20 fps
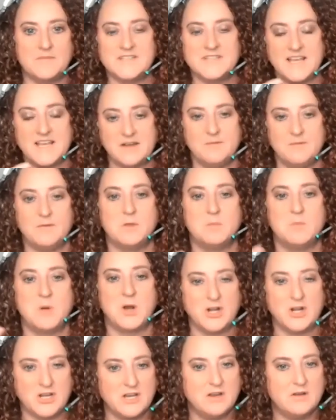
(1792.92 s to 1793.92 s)
signed up for the
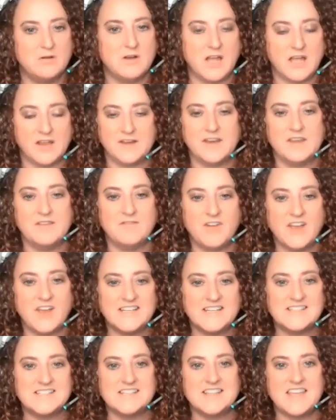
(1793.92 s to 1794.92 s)
party, you got an
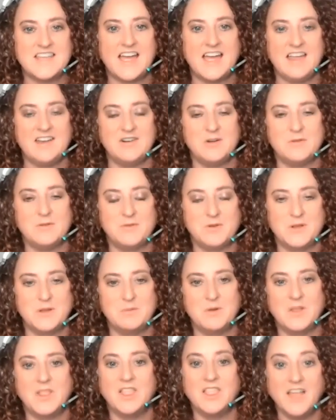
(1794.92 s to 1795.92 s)
invite to that.
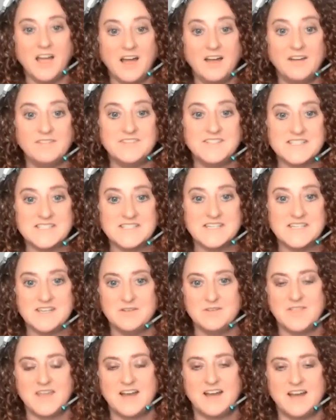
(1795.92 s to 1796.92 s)
Hopefully we'll love to see
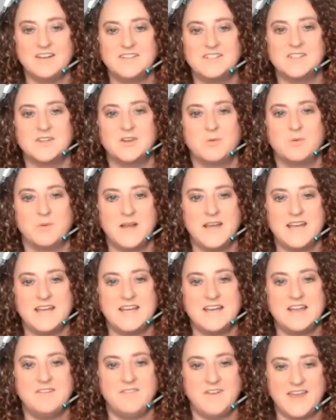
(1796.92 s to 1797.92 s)
you there. It's a
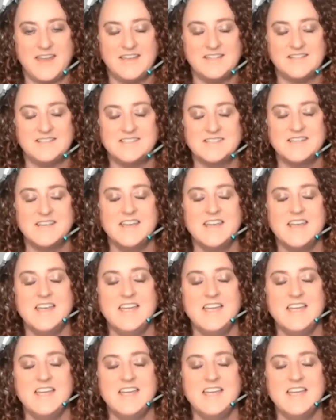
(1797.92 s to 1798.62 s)
great event.